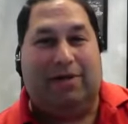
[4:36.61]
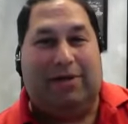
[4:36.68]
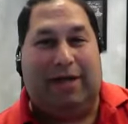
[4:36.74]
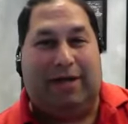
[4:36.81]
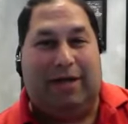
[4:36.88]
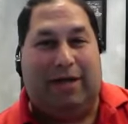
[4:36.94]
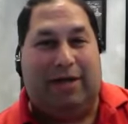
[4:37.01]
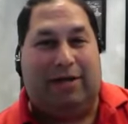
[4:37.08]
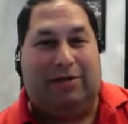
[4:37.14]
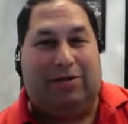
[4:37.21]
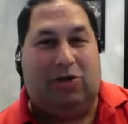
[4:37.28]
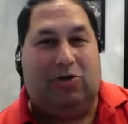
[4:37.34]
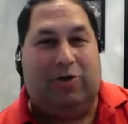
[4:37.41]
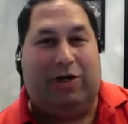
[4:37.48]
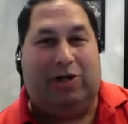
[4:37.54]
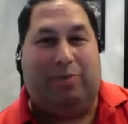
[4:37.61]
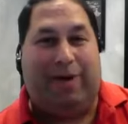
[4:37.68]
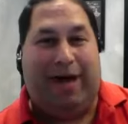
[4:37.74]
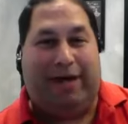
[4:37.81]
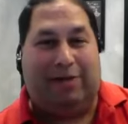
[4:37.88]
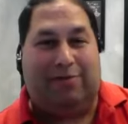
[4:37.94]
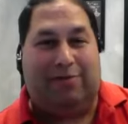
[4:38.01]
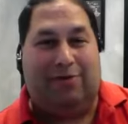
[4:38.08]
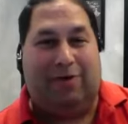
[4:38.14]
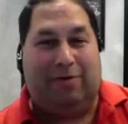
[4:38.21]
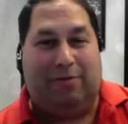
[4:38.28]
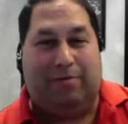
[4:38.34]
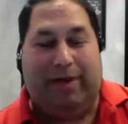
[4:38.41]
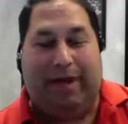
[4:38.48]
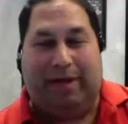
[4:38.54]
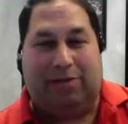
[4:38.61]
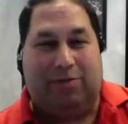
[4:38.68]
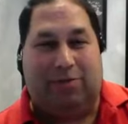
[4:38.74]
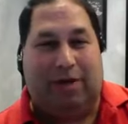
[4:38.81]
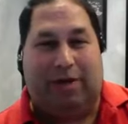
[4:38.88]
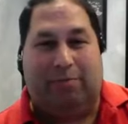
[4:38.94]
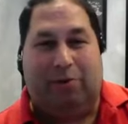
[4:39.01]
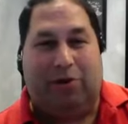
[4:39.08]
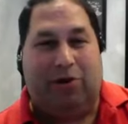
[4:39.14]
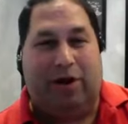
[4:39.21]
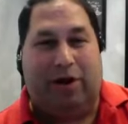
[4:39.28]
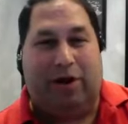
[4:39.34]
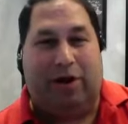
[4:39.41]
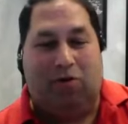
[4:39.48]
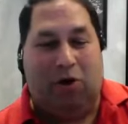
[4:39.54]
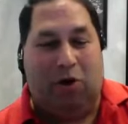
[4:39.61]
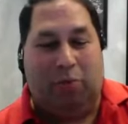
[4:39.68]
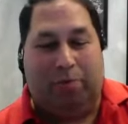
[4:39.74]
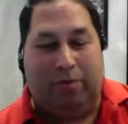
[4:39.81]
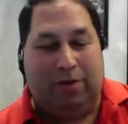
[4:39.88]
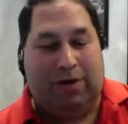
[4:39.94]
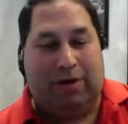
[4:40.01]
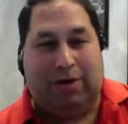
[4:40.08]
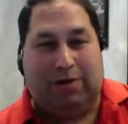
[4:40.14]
take like a 2-inch back swing and put it on a rope